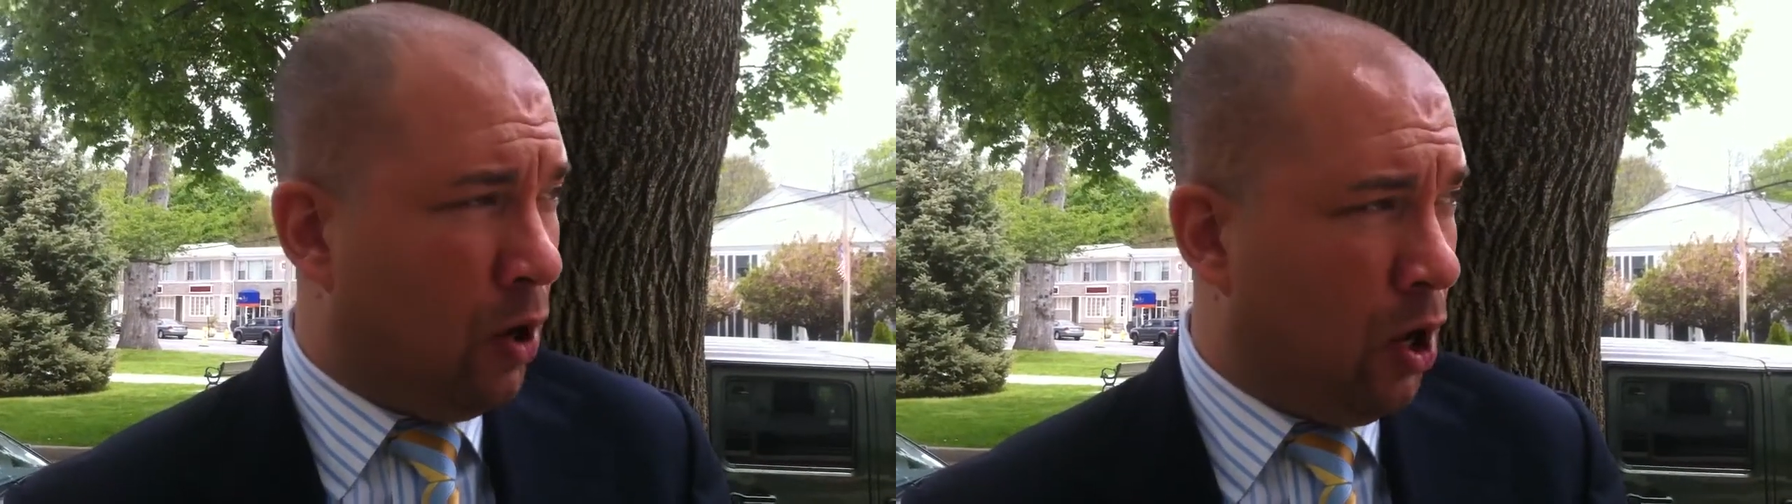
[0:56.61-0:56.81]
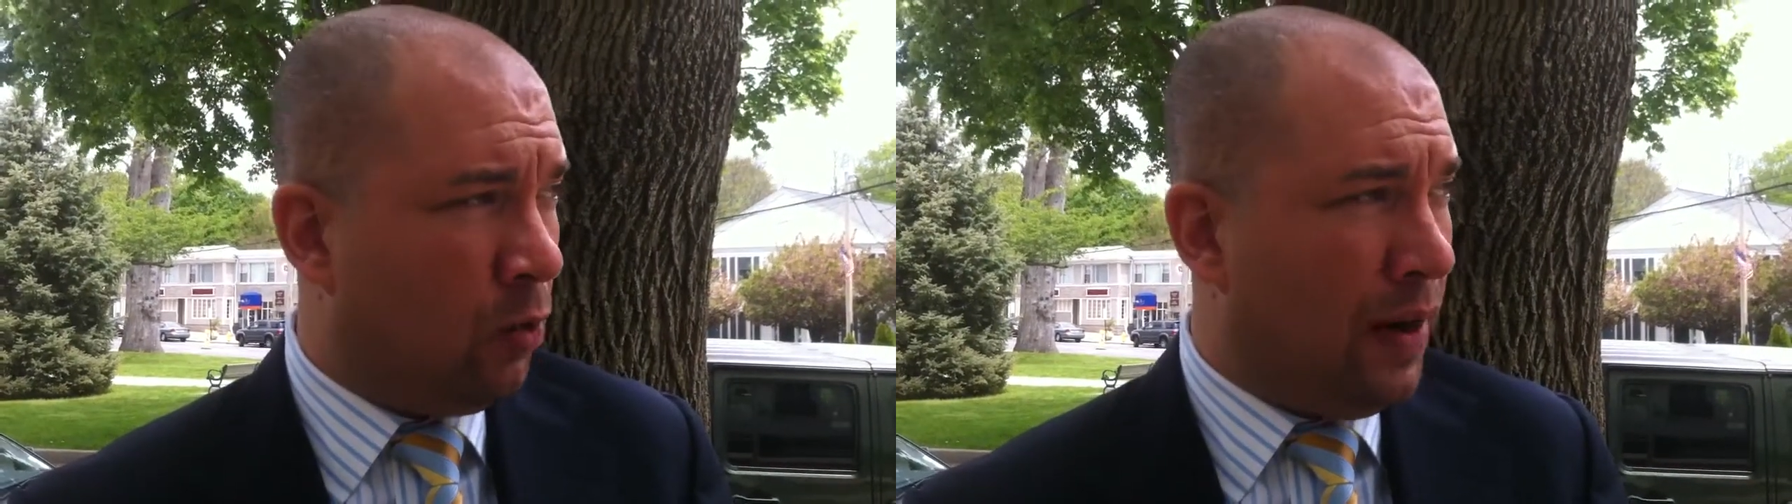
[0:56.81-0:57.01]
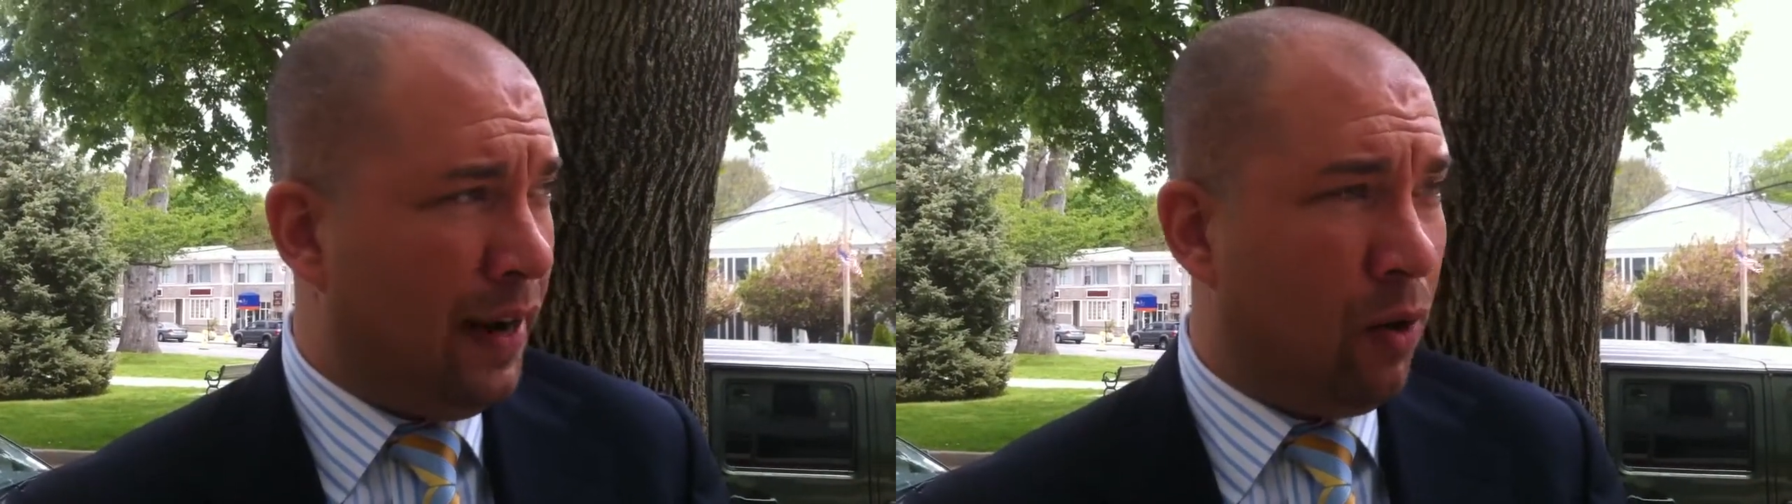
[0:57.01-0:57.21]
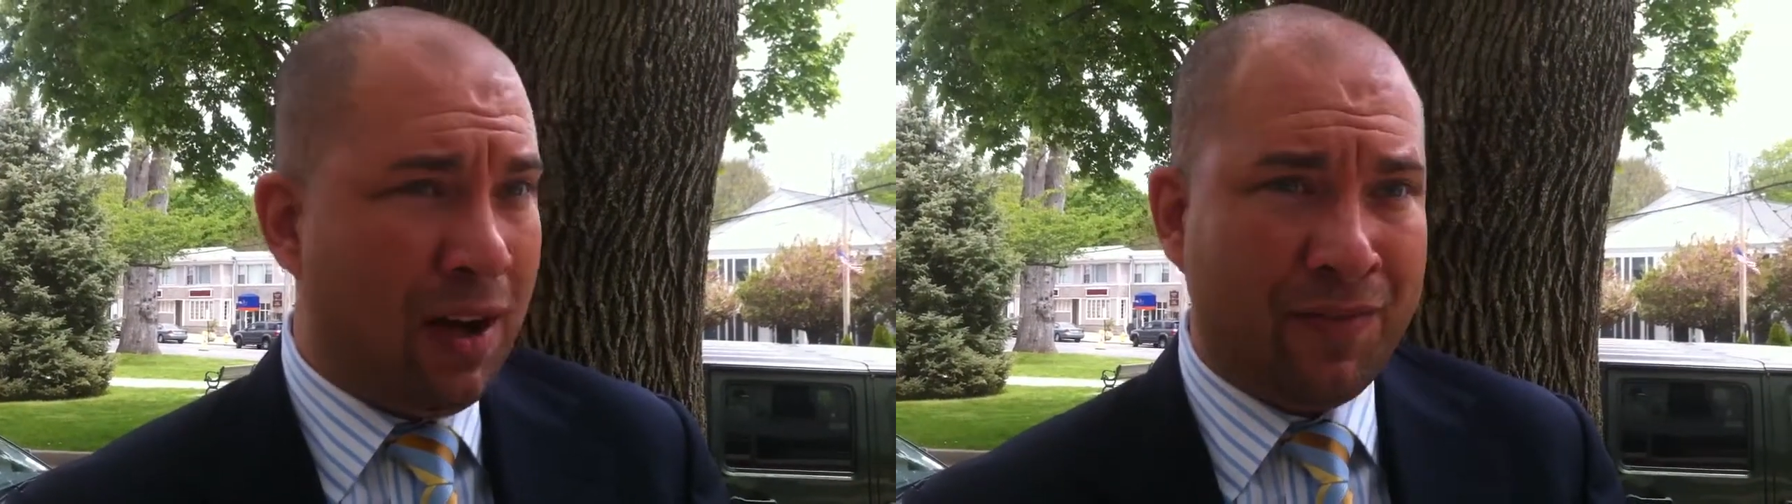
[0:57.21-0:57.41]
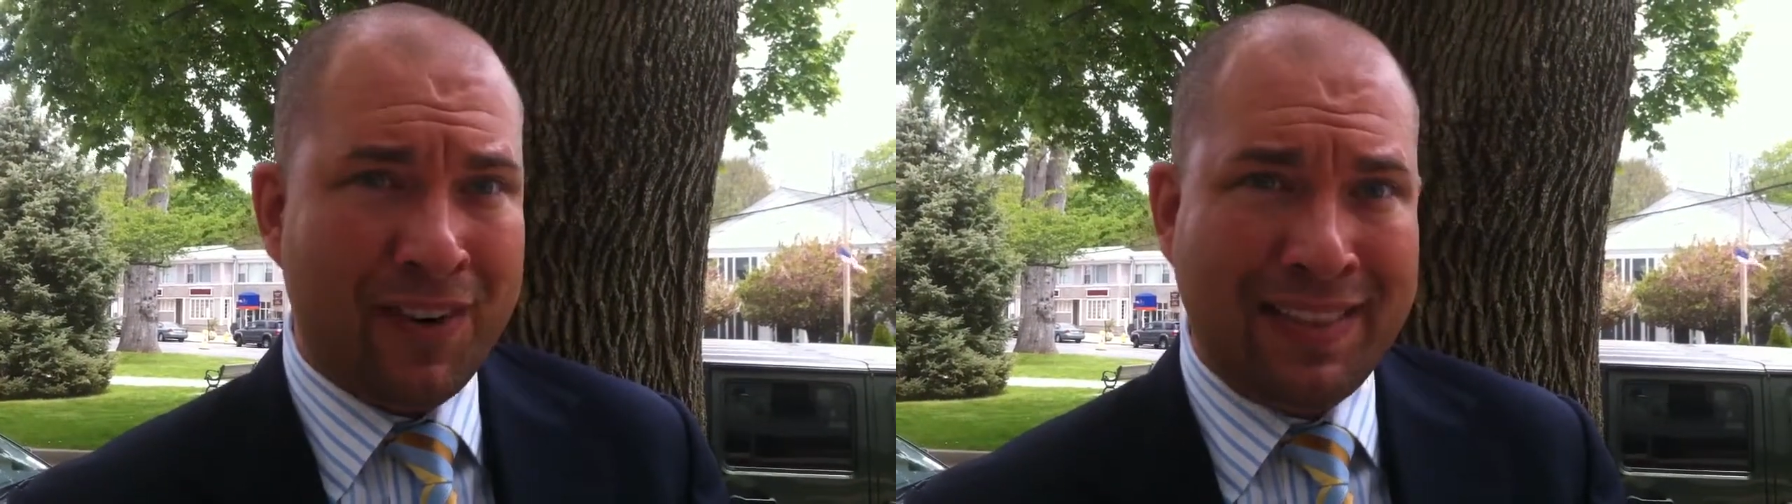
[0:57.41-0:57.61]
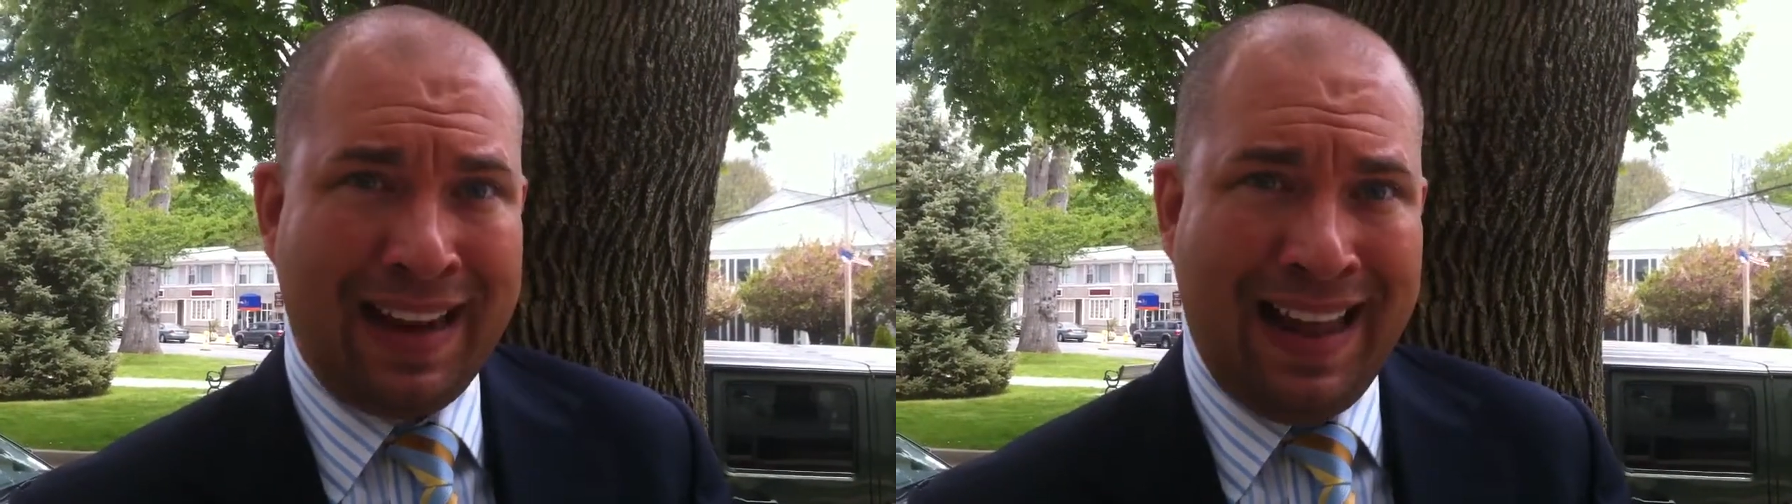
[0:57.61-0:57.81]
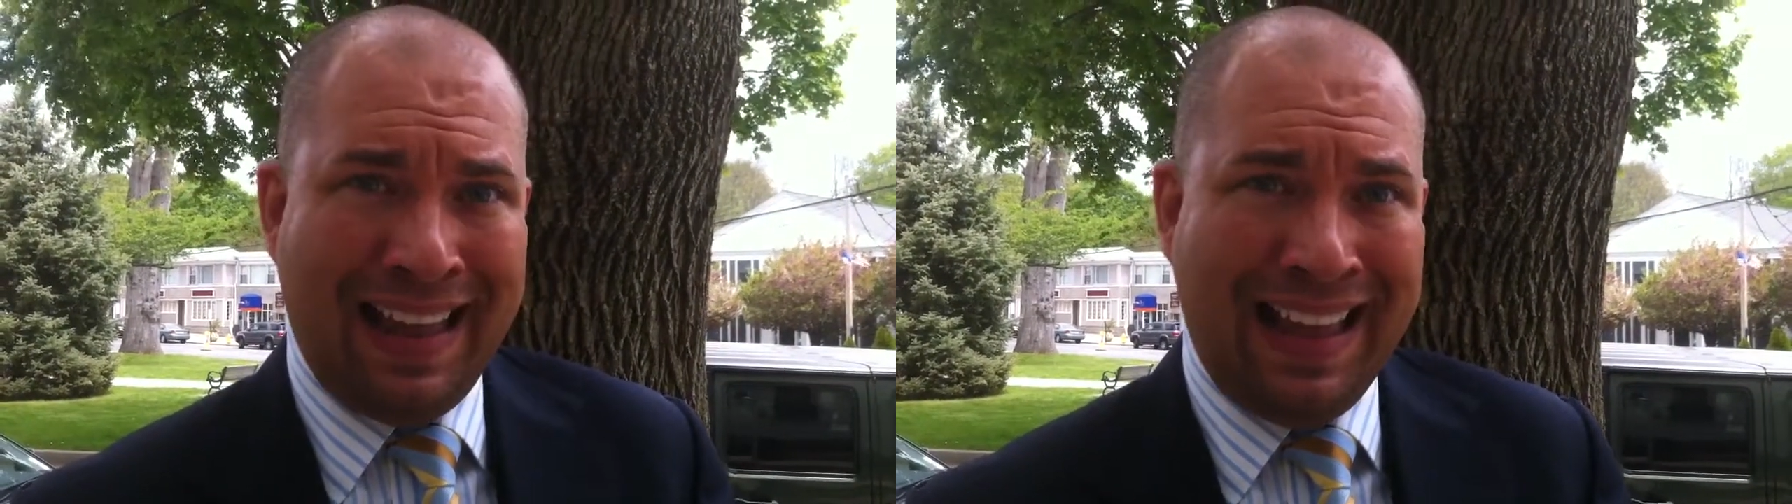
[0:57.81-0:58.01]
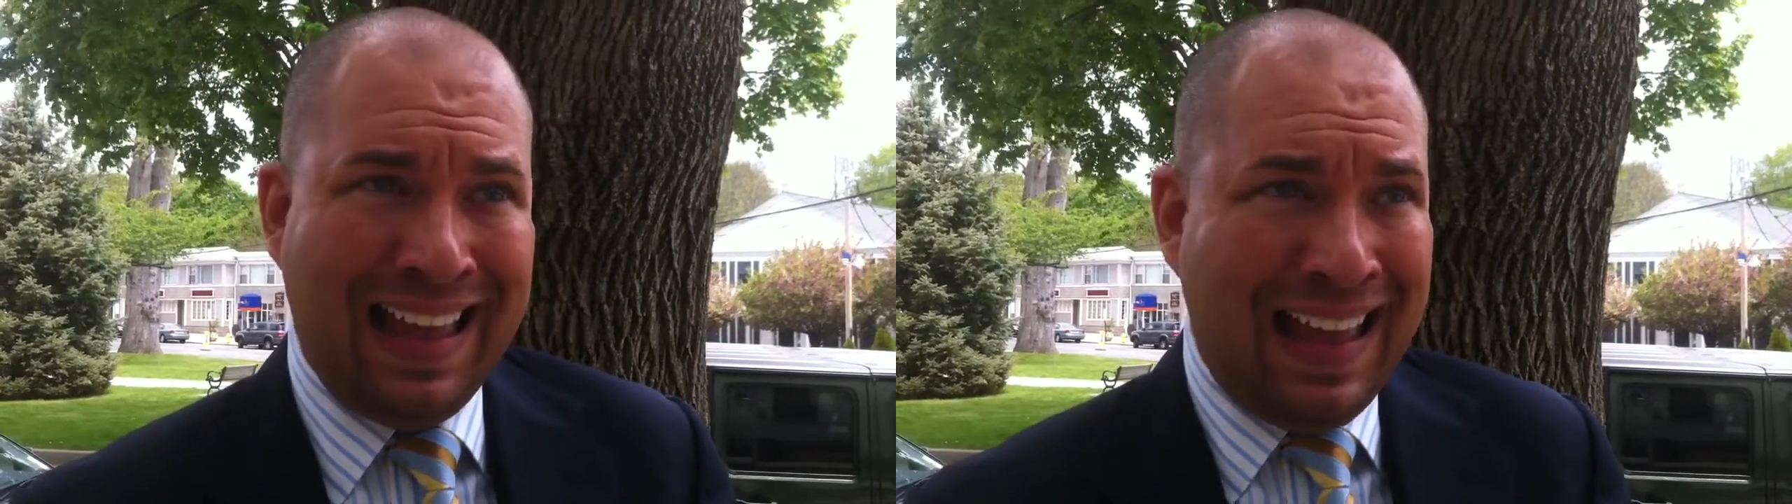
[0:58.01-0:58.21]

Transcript: already offered today